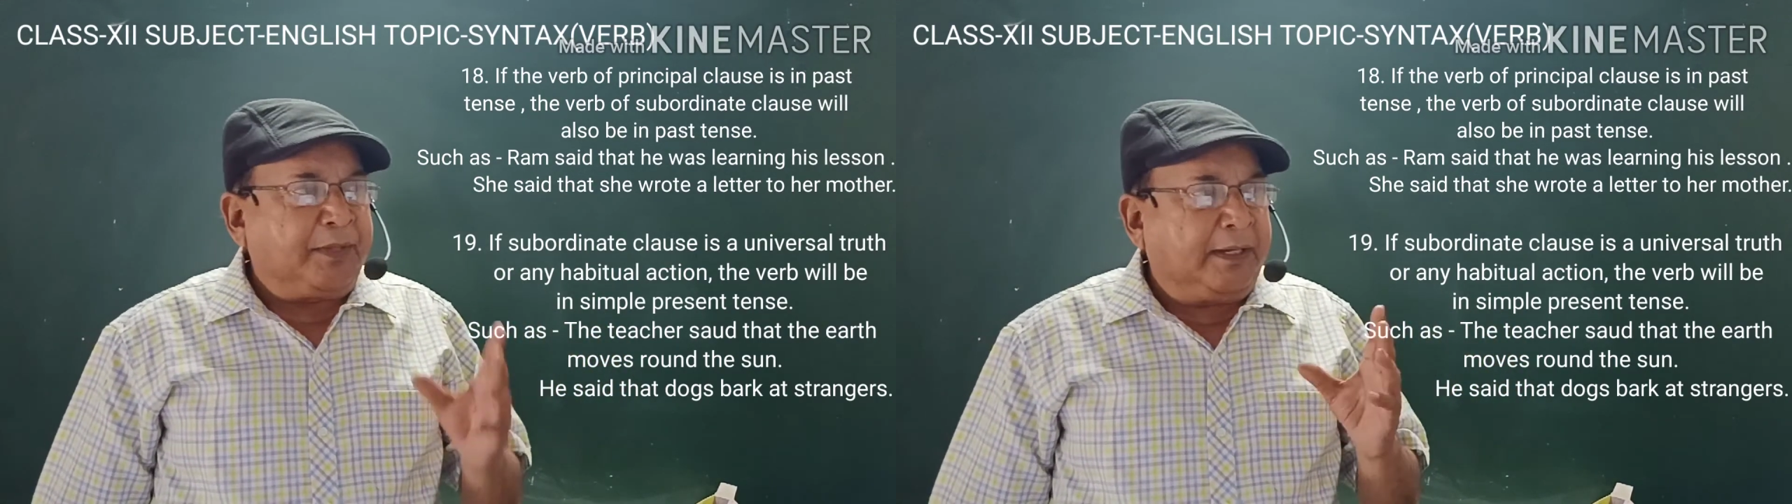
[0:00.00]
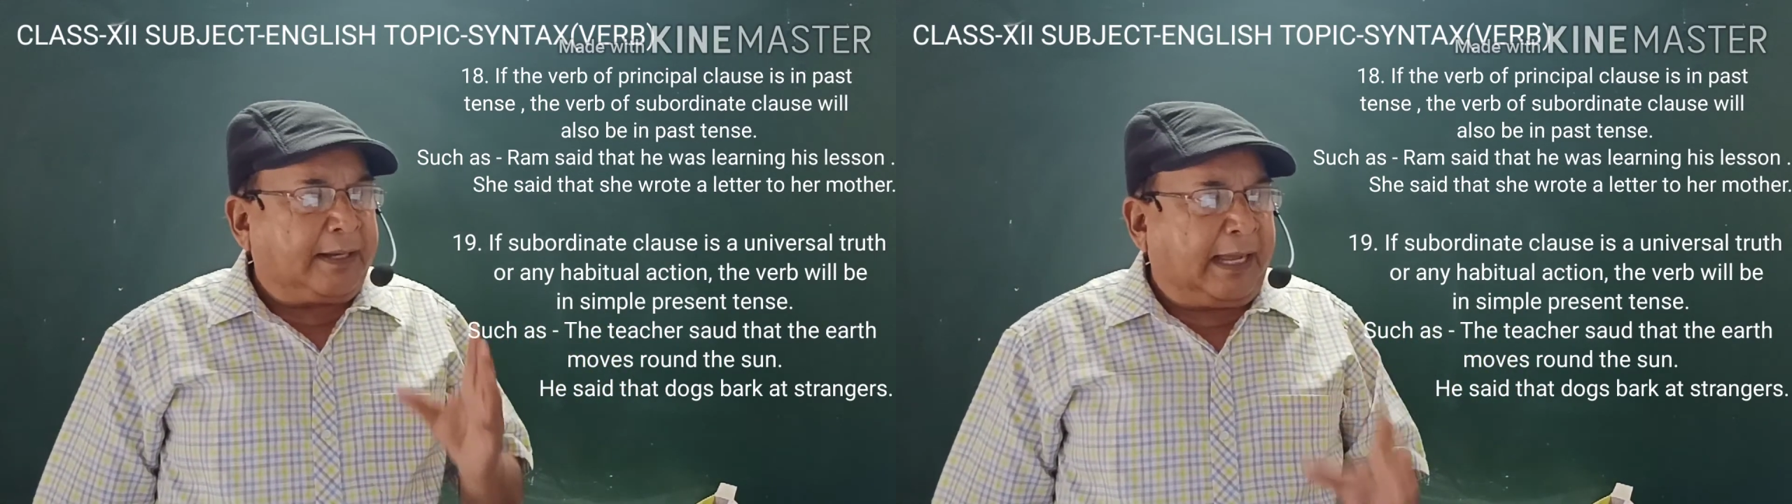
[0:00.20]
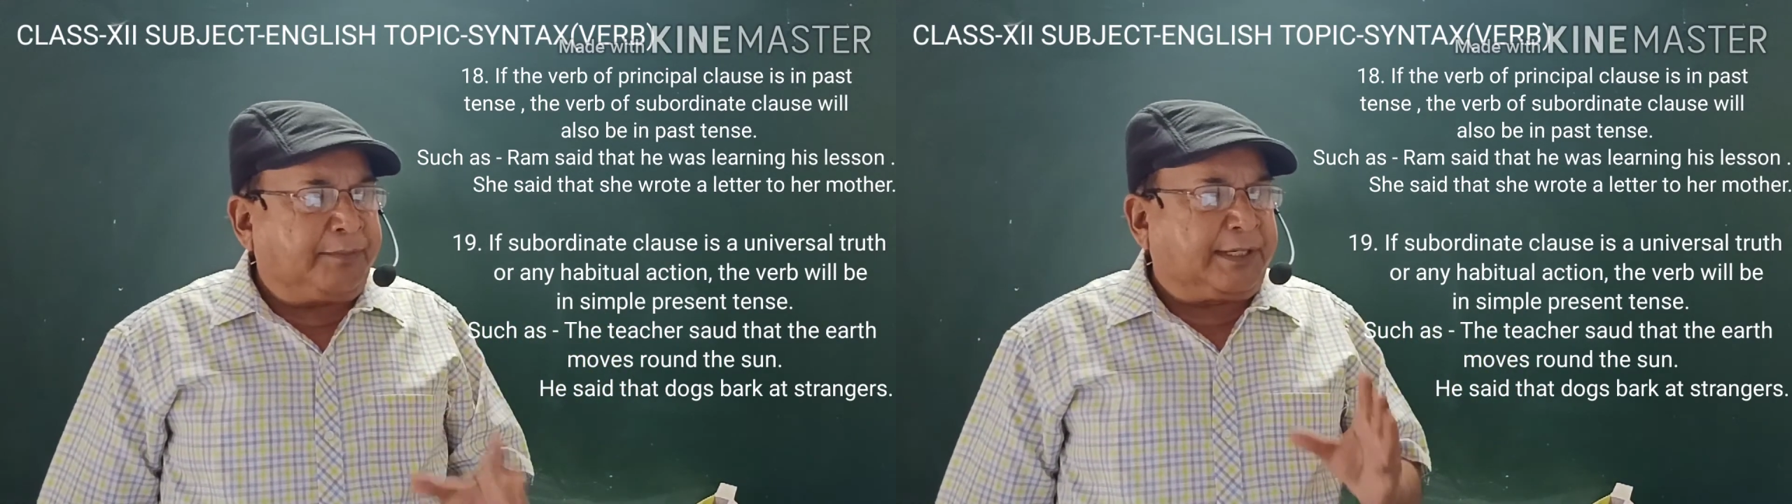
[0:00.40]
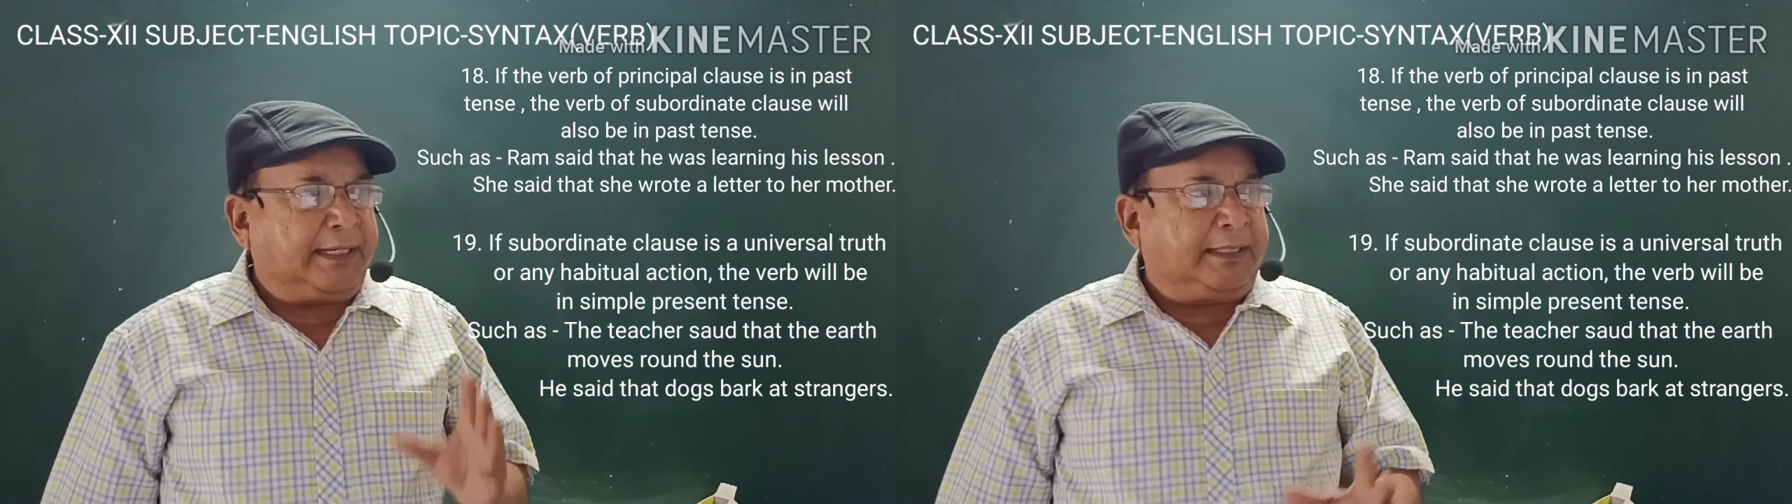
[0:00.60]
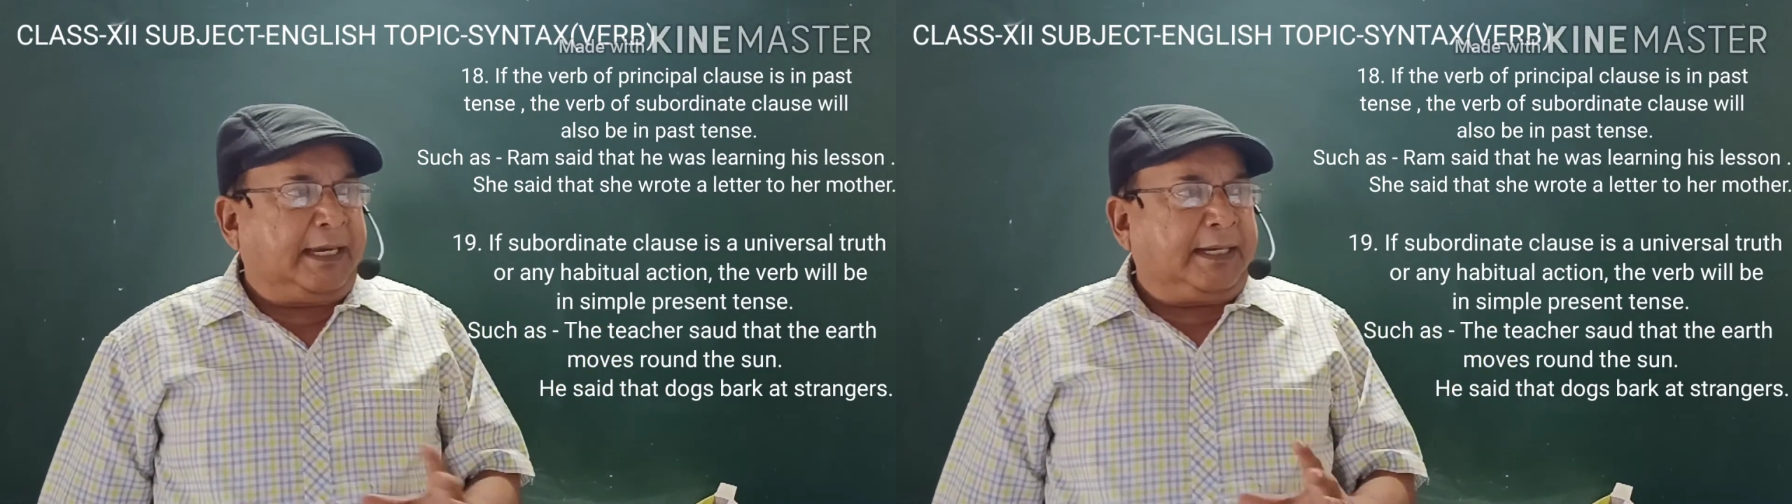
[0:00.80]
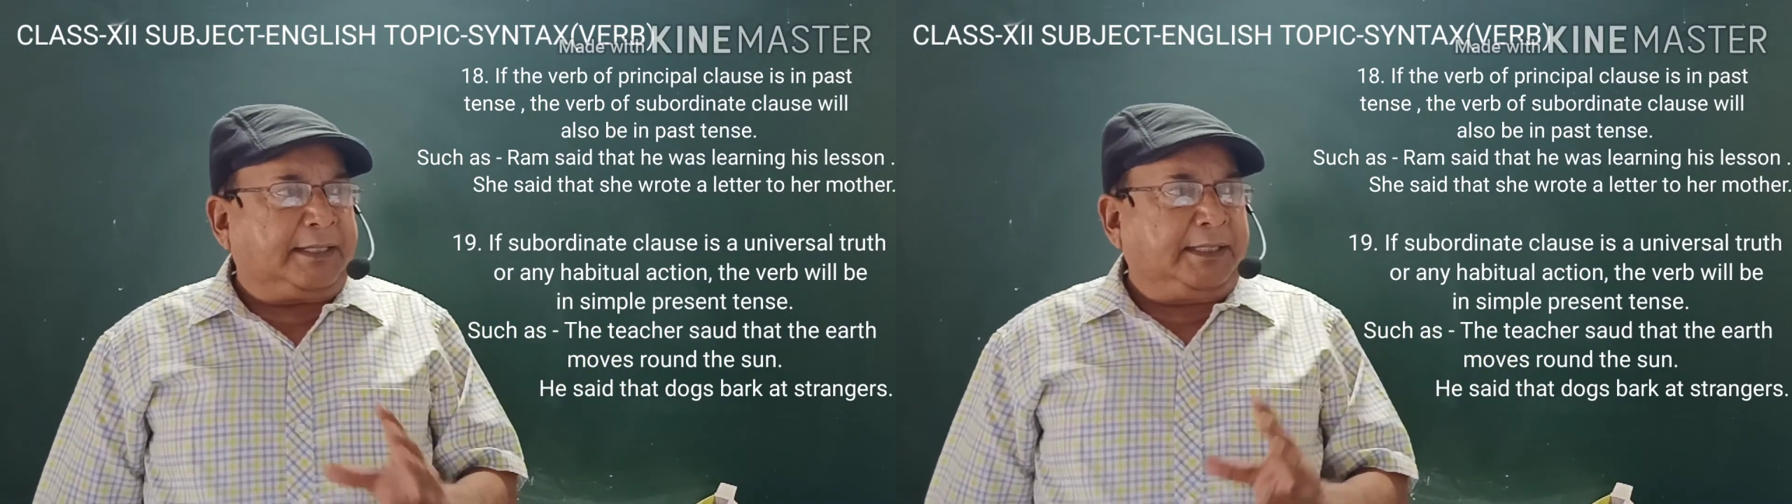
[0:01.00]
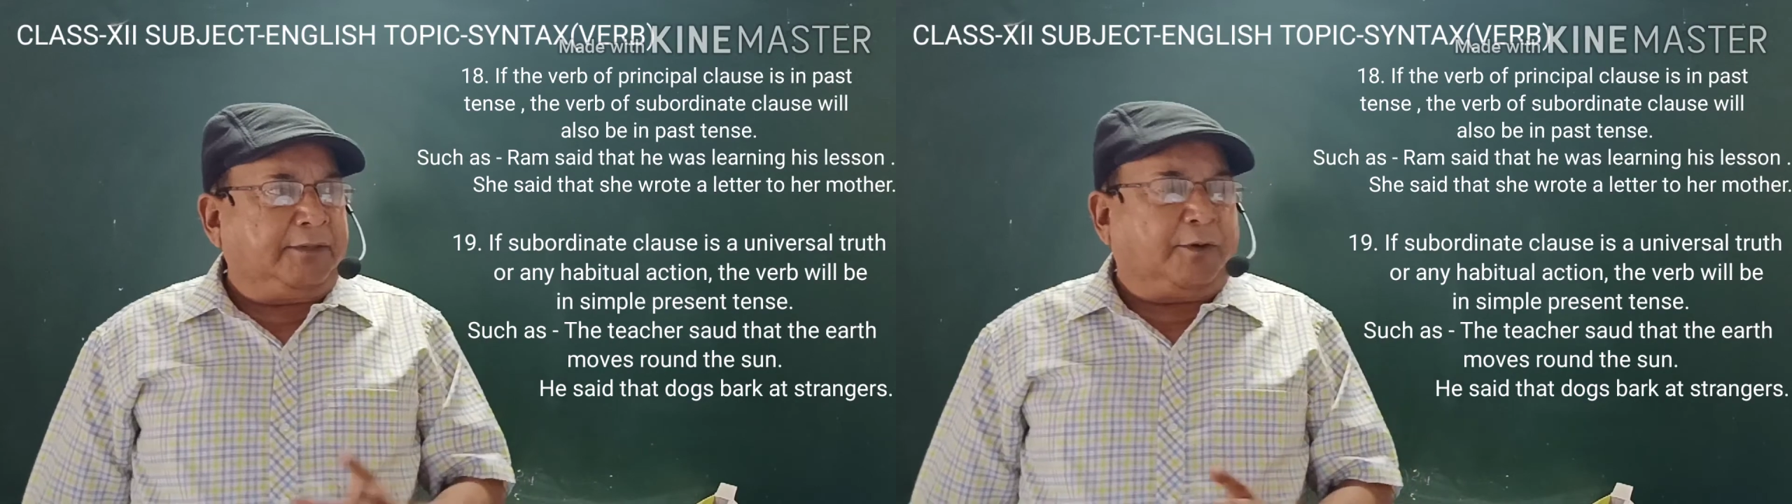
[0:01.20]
Ram said that he